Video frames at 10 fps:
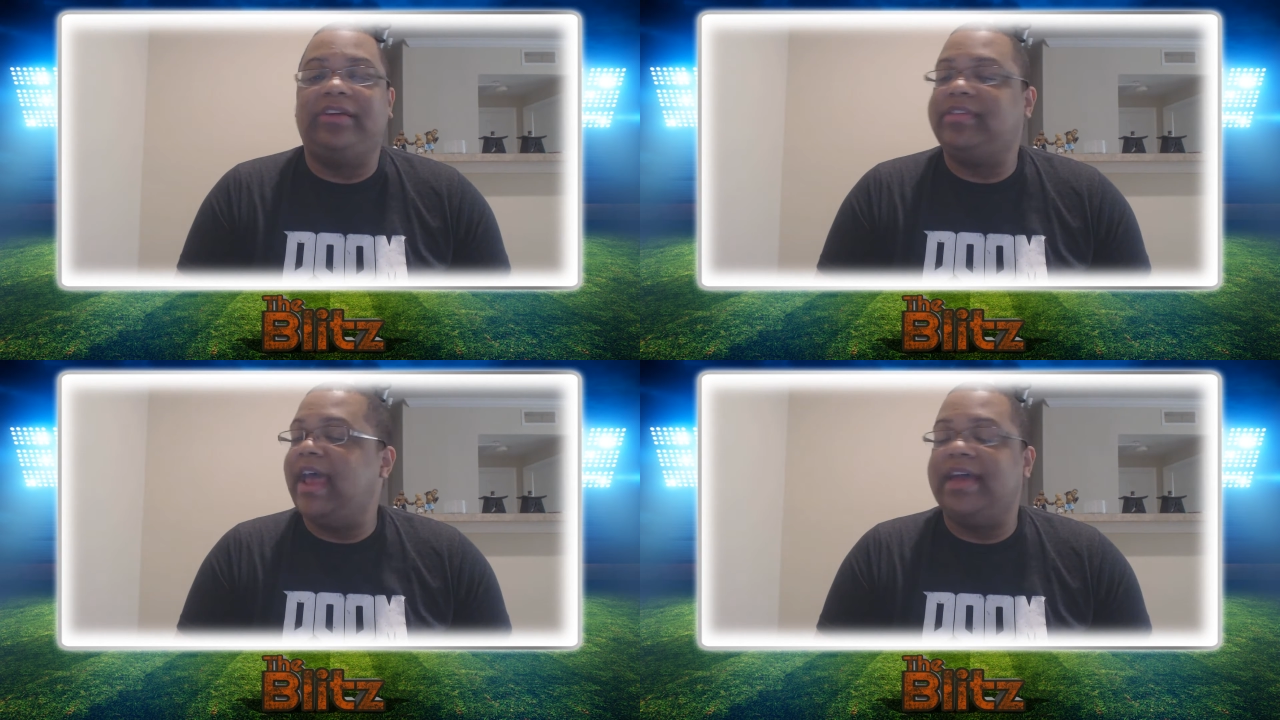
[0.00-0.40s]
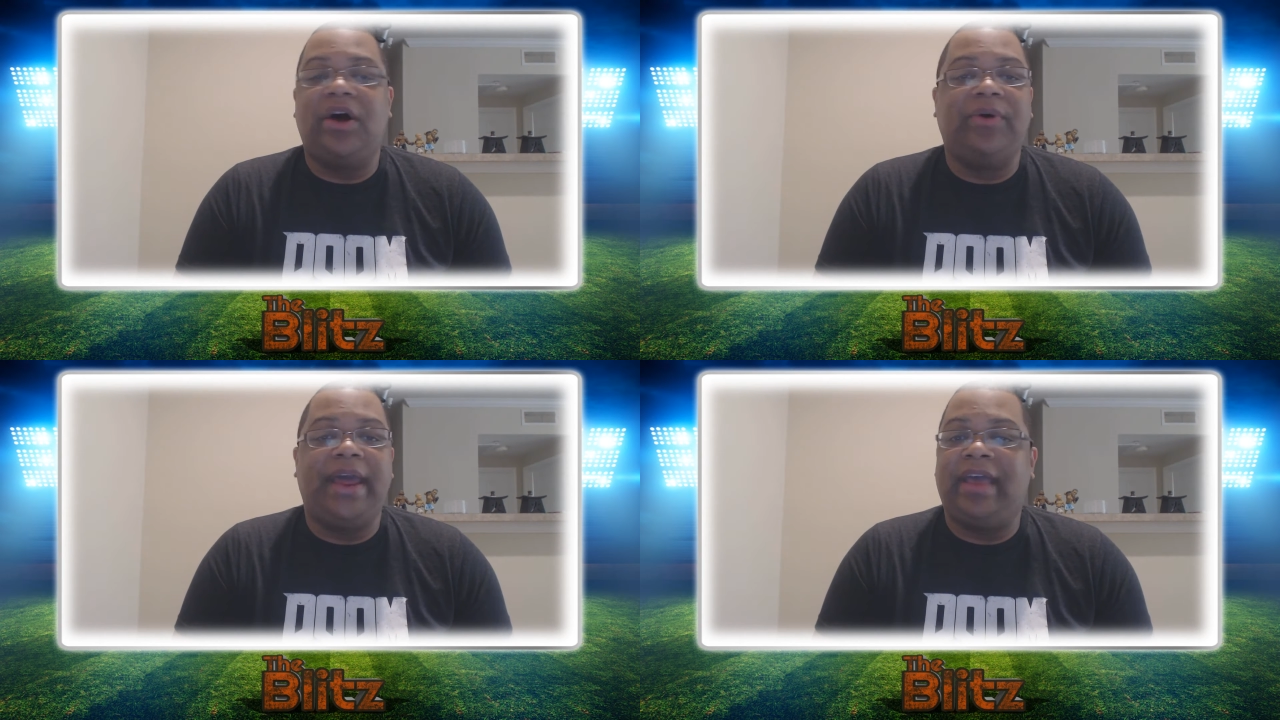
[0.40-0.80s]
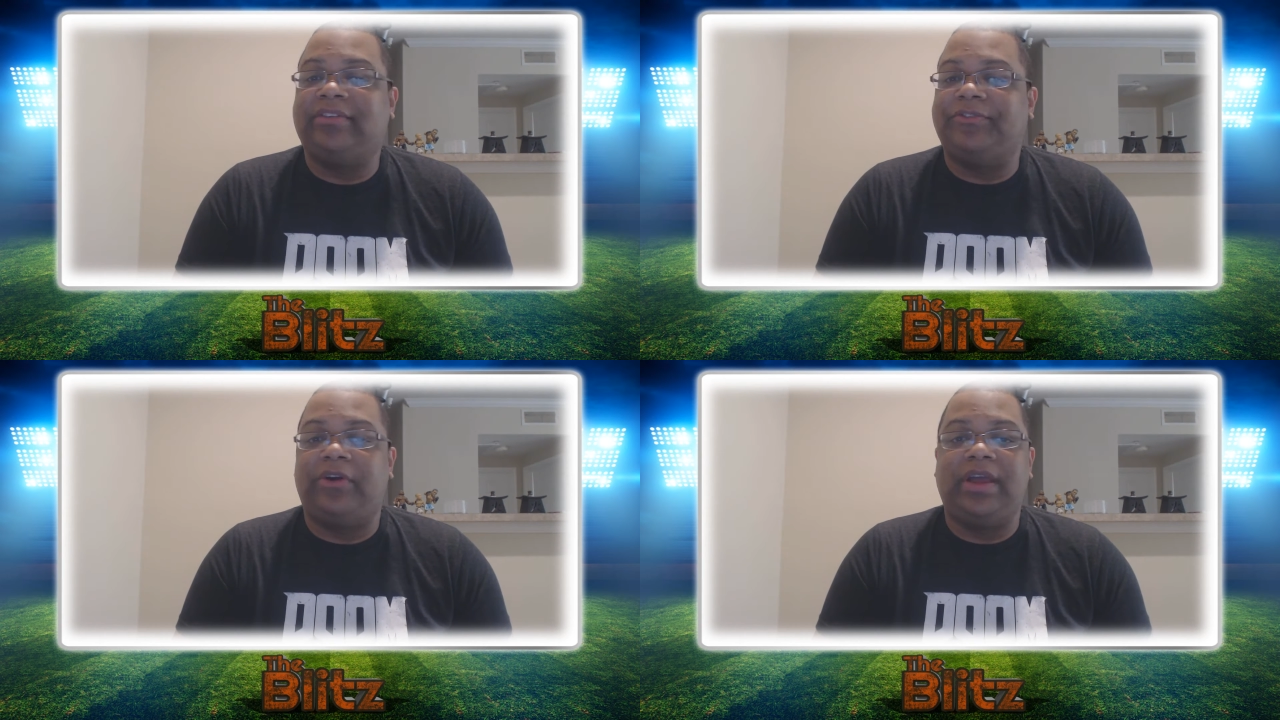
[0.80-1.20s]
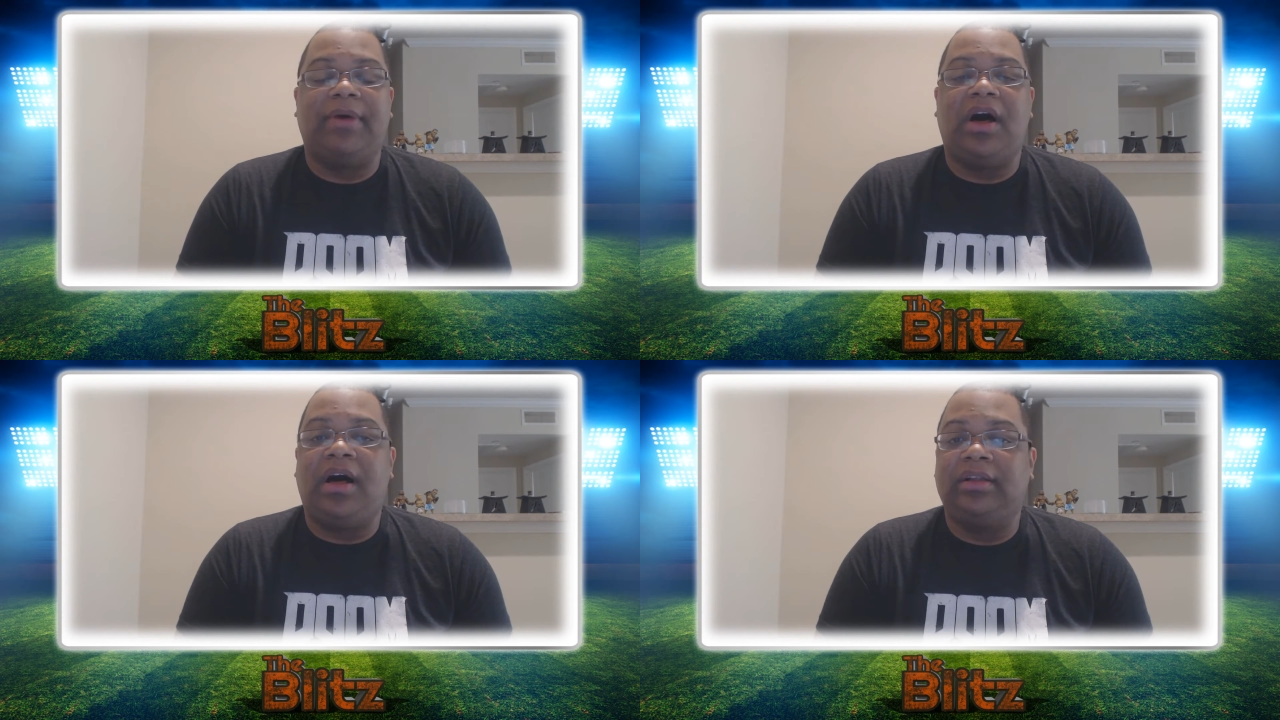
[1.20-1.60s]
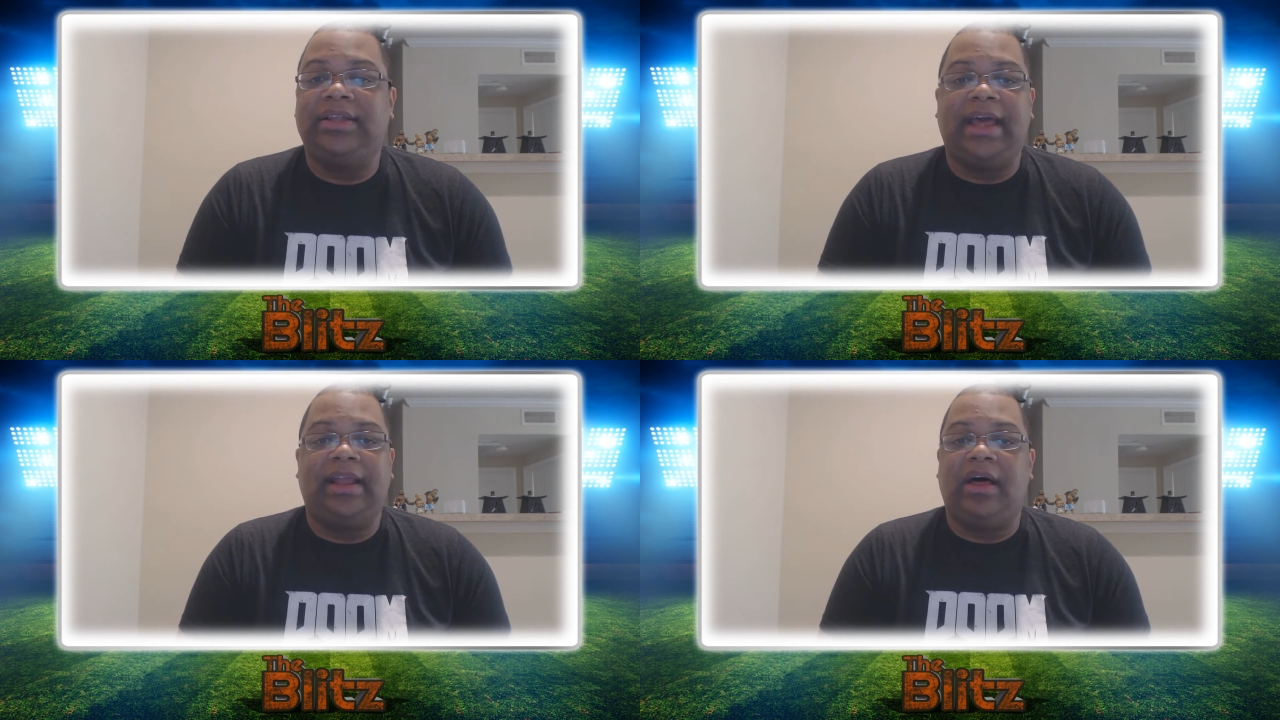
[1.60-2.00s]
Austin. They had no answer for him
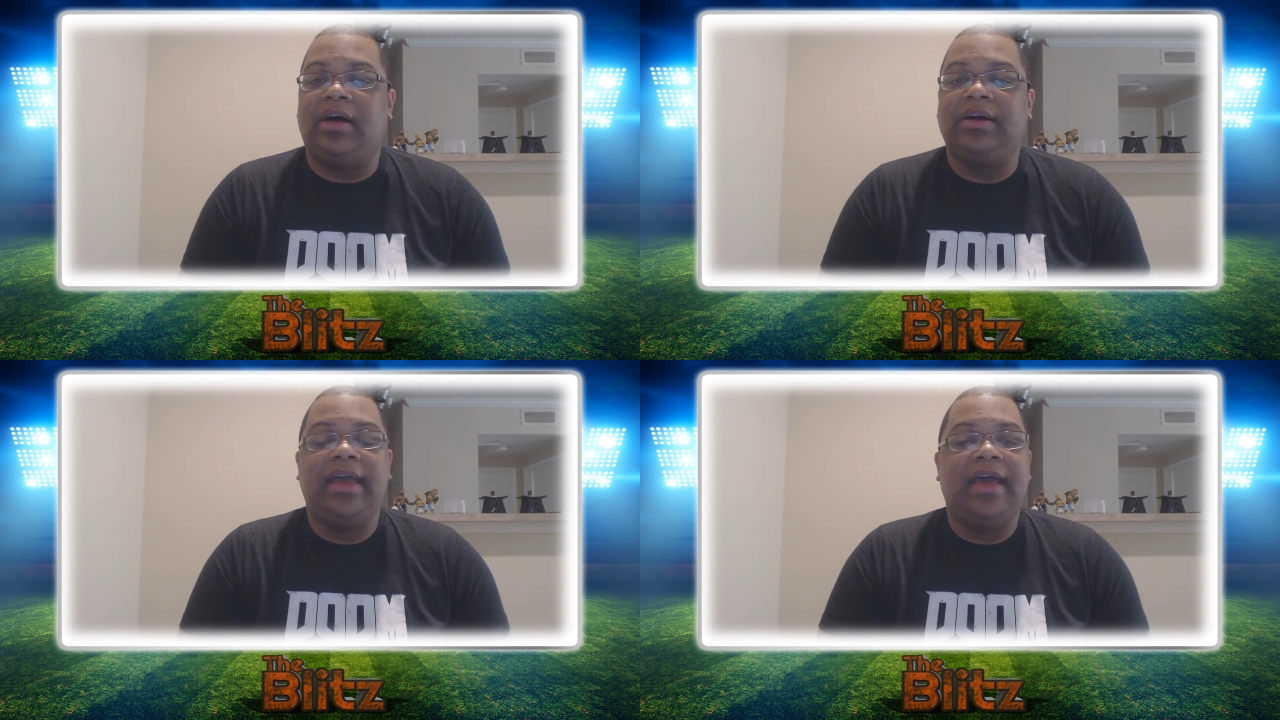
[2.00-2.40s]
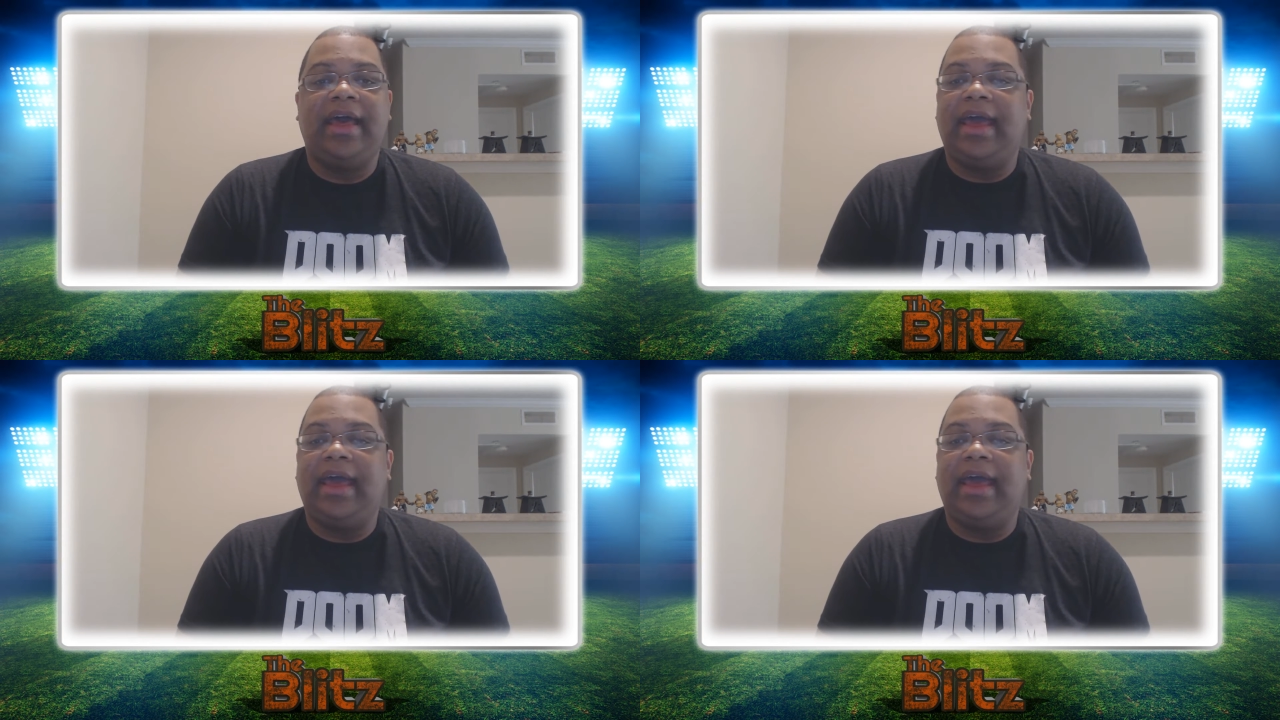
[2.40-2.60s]
all day long.